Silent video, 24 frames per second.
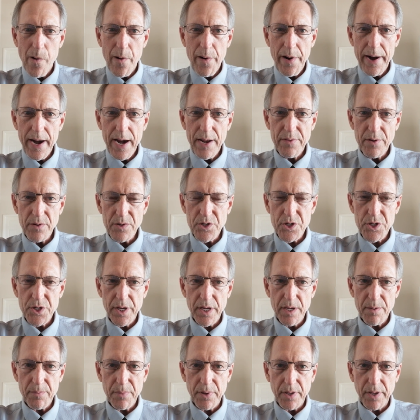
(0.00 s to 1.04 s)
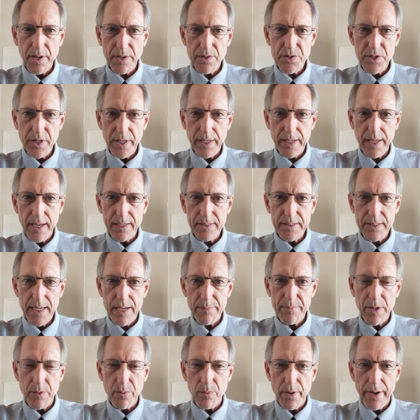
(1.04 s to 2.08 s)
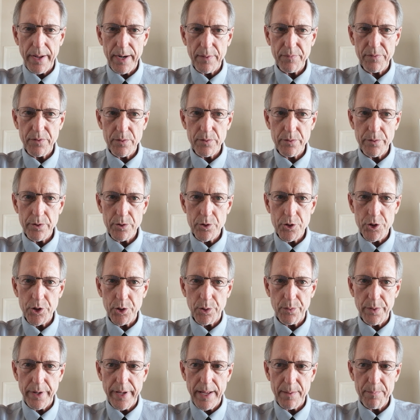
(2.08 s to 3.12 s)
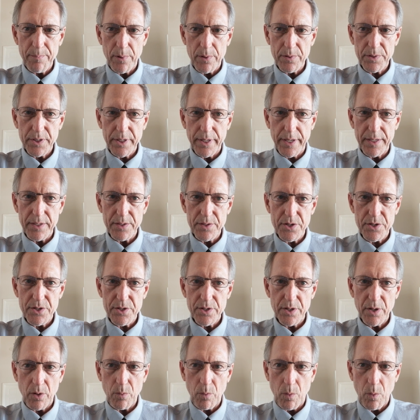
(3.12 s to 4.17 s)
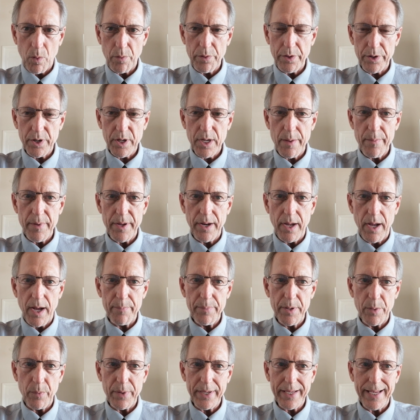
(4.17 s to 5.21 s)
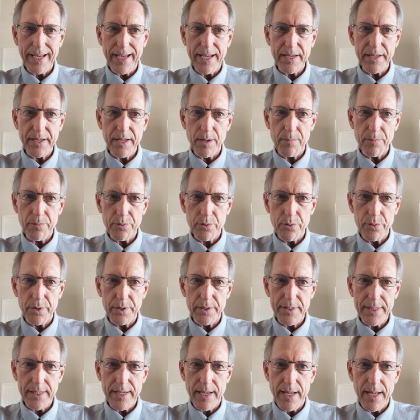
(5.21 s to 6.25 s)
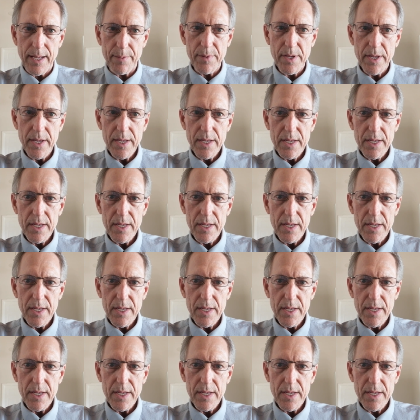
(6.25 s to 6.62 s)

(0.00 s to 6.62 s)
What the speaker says: and they're sick because they contact me right after their children had birth dates, or they're coming up and we can't get them through in time.